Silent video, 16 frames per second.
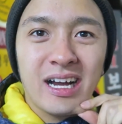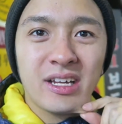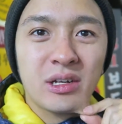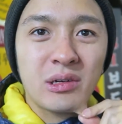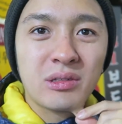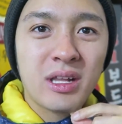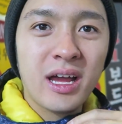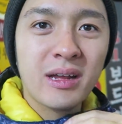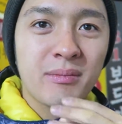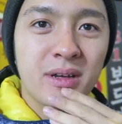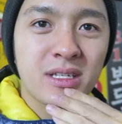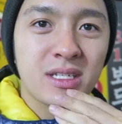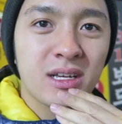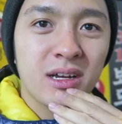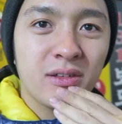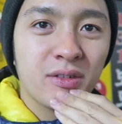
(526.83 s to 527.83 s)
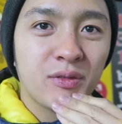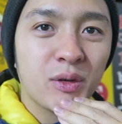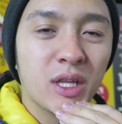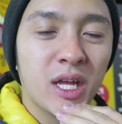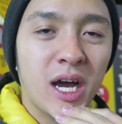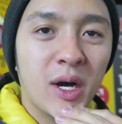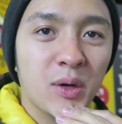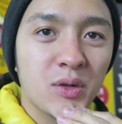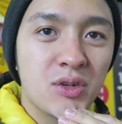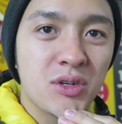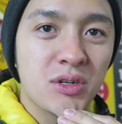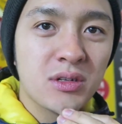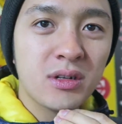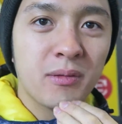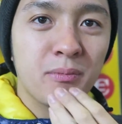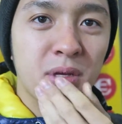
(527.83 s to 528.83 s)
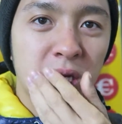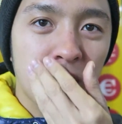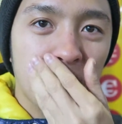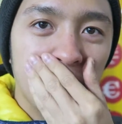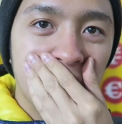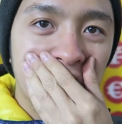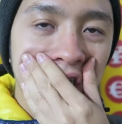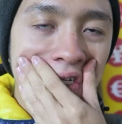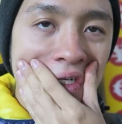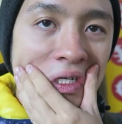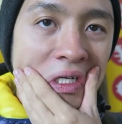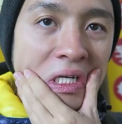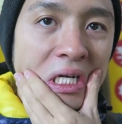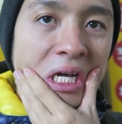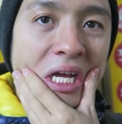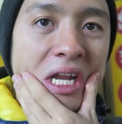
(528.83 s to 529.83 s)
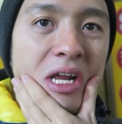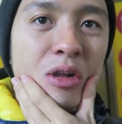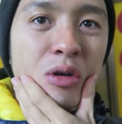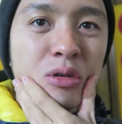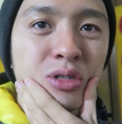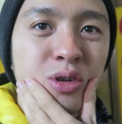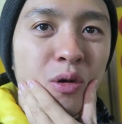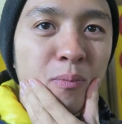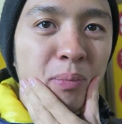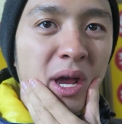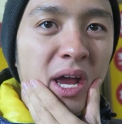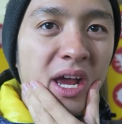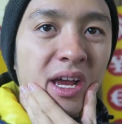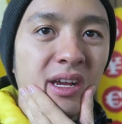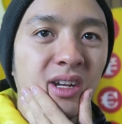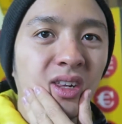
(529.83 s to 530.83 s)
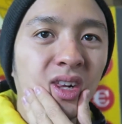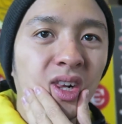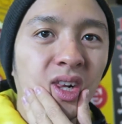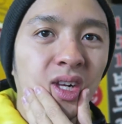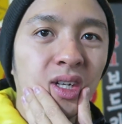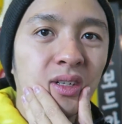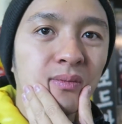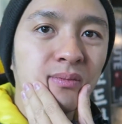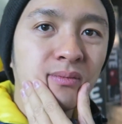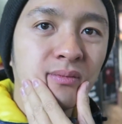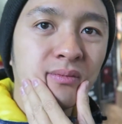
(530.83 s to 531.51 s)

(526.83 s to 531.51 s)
I don't like myself without the beard. And I look so pale.